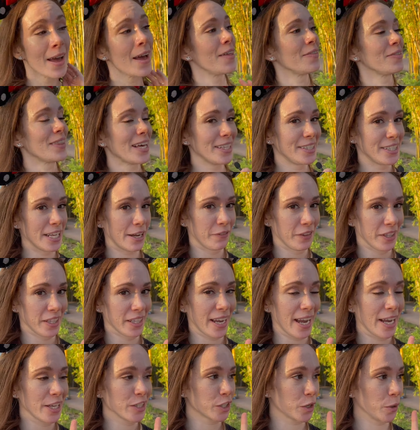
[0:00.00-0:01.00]
that's definitely
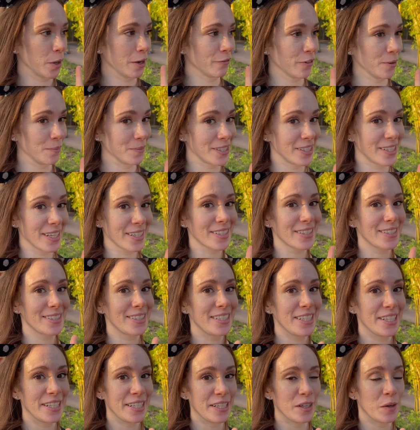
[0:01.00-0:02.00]
the case. Going from
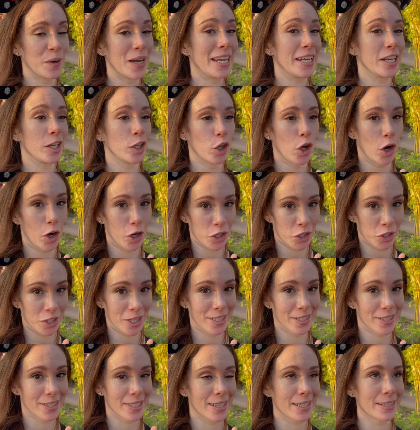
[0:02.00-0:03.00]
6 to any larger
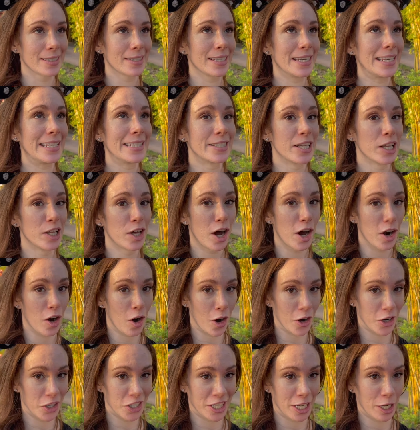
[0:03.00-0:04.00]
than 6 is a lot
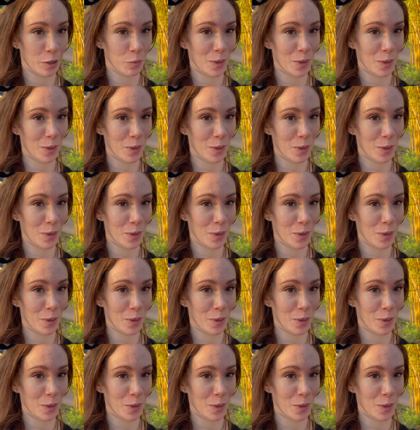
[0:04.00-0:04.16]
hard to get